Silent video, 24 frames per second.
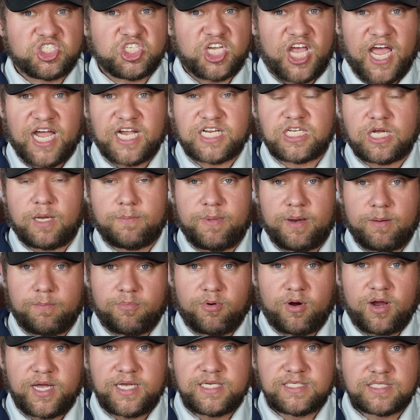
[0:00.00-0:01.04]
jacked up in
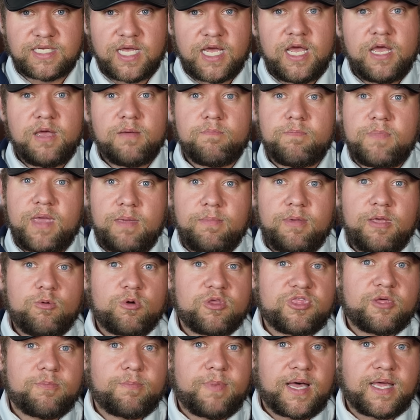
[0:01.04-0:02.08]
price, maybe
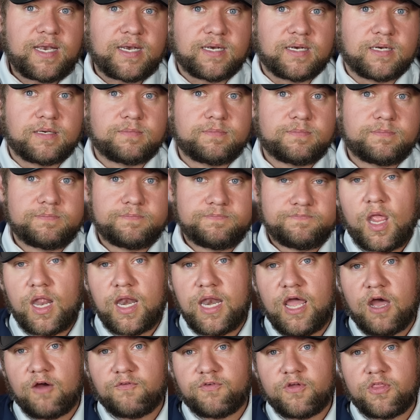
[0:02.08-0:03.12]
with a button.
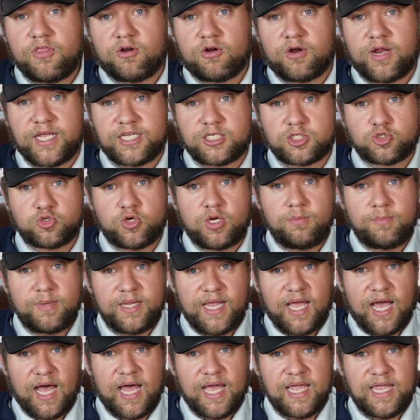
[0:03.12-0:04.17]
Now, for their extremely
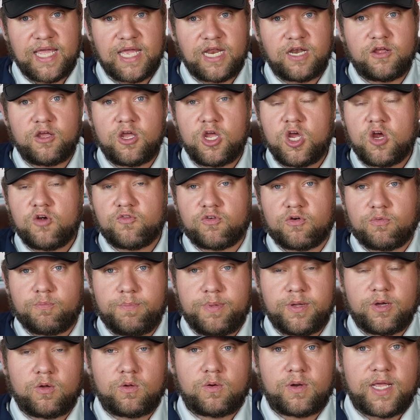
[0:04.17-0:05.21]
high end, for
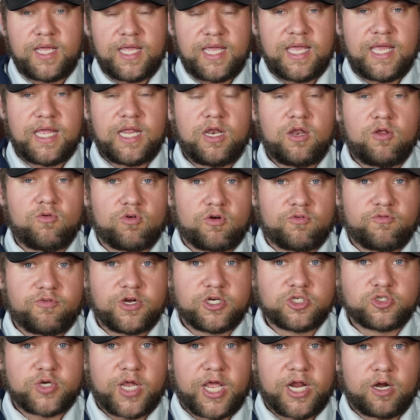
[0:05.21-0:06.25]
built in
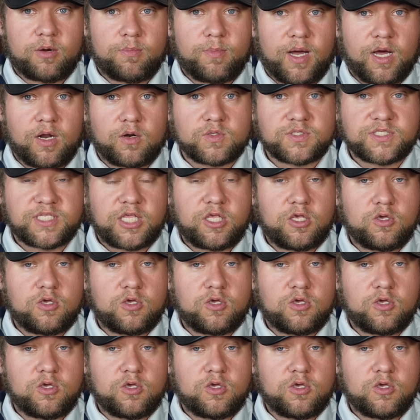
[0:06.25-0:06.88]
refrigerator models, they